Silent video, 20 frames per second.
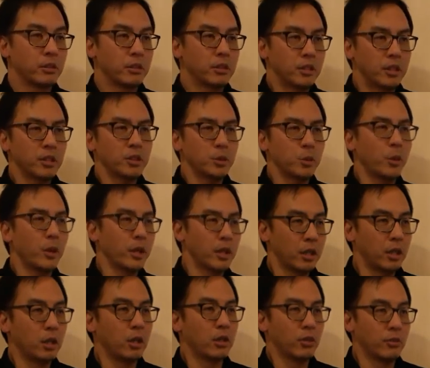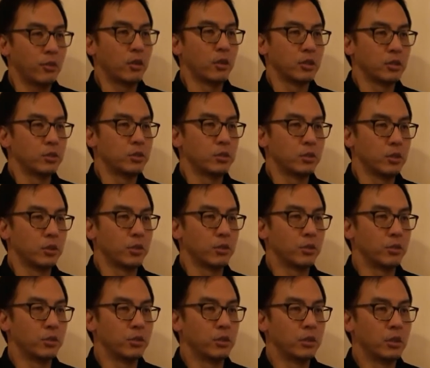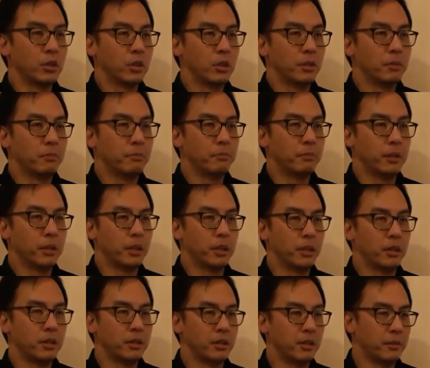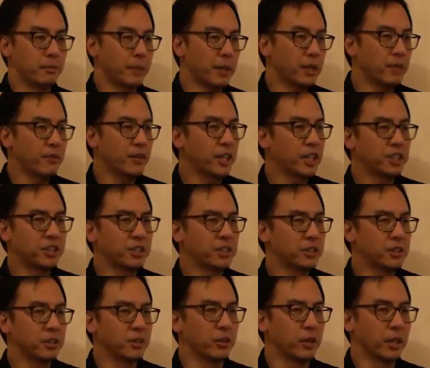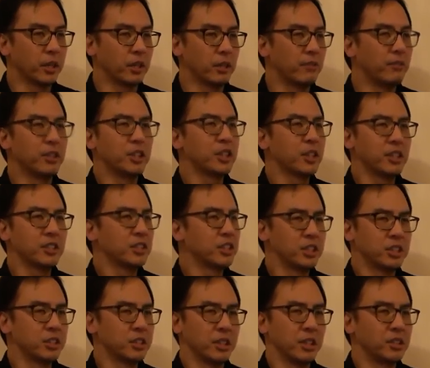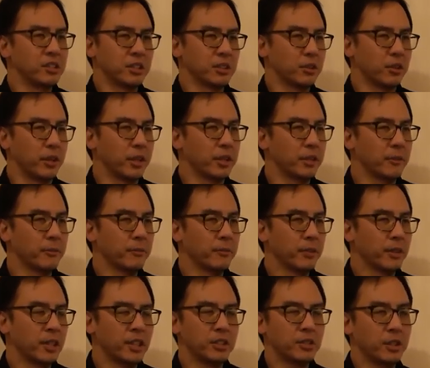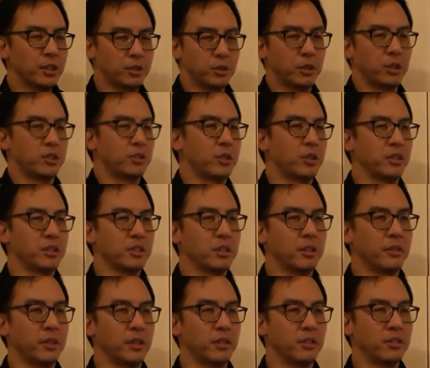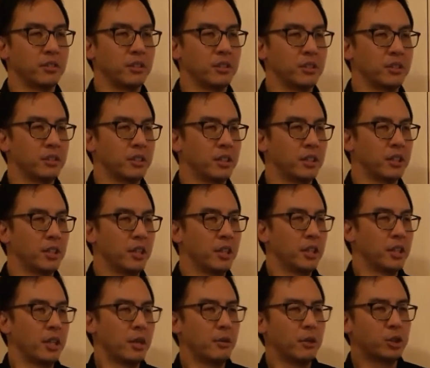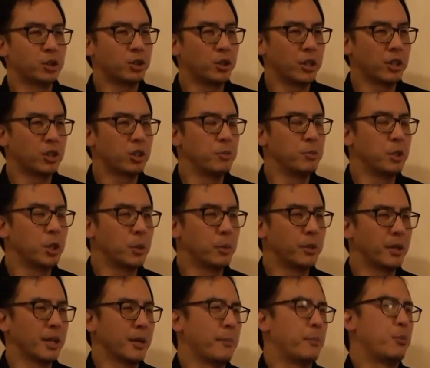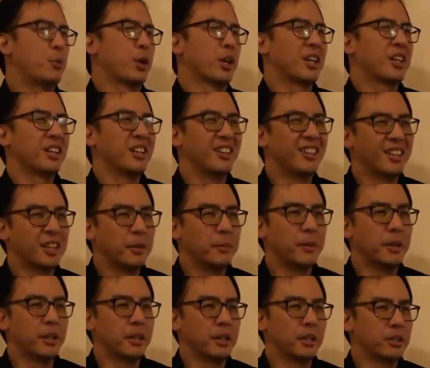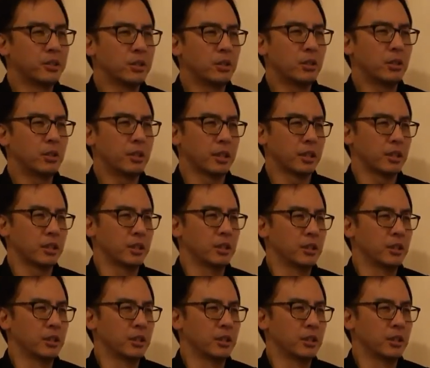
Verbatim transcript: It is quite a lot of organs to go through. The, the magnification isn't great, the visualization isn't great. It's not as though it's right on the surface, isn't it? Then we're trying to manipulate, breaking the ligament, it's all like,